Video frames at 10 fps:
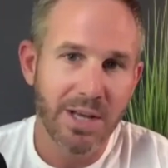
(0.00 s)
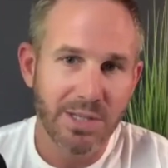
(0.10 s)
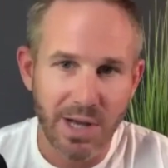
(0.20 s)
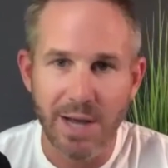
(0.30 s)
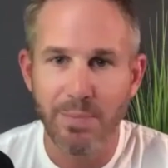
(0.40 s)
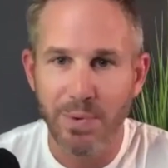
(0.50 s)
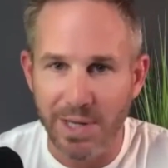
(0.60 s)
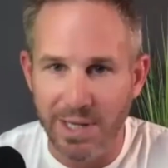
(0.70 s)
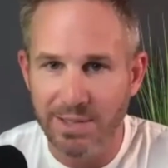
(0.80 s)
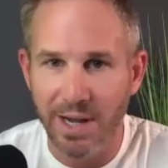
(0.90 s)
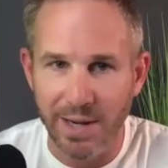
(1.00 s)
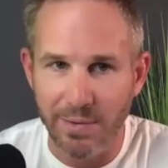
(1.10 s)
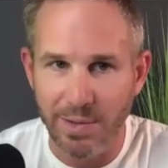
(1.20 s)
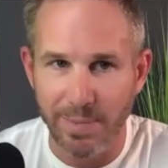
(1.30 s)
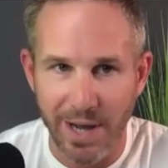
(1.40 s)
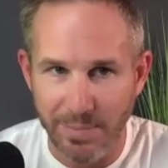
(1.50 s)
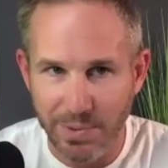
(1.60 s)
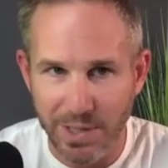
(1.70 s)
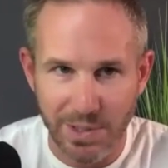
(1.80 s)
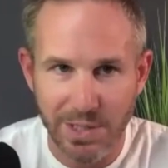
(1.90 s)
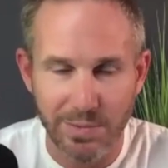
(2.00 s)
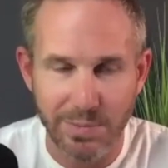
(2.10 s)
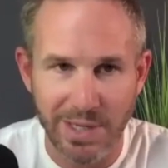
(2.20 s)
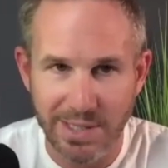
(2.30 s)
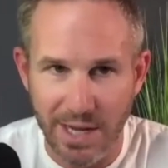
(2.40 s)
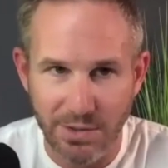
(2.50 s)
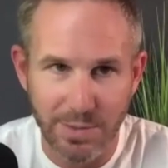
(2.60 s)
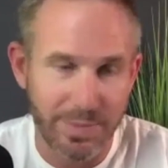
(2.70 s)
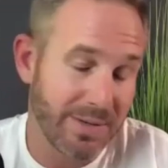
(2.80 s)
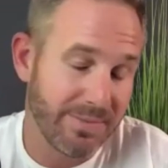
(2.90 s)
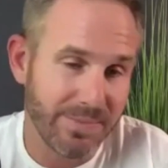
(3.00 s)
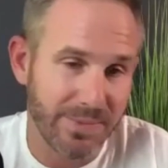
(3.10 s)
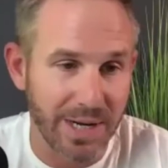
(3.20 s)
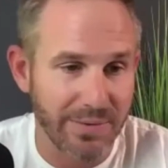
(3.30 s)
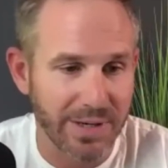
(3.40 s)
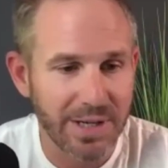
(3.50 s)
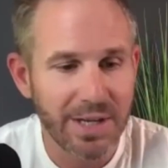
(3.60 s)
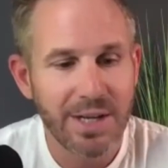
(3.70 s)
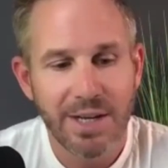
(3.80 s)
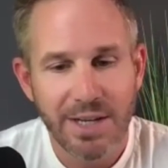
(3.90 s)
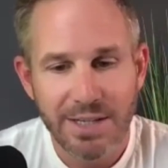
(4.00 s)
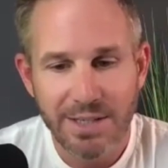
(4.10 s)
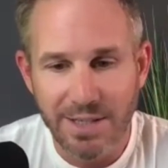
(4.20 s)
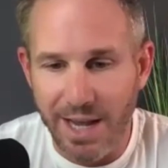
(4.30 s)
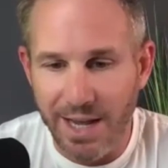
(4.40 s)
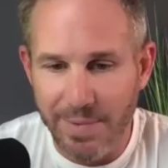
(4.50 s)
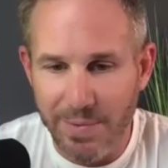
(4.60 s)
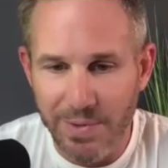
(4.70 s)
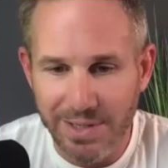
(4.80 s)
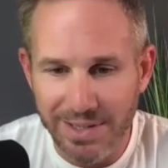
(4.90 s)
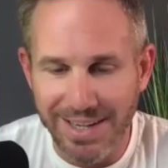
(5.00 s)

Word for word: So I am pretty tight with my I'm pretty rigid with my schedule, but whatever. Yeah, I mean we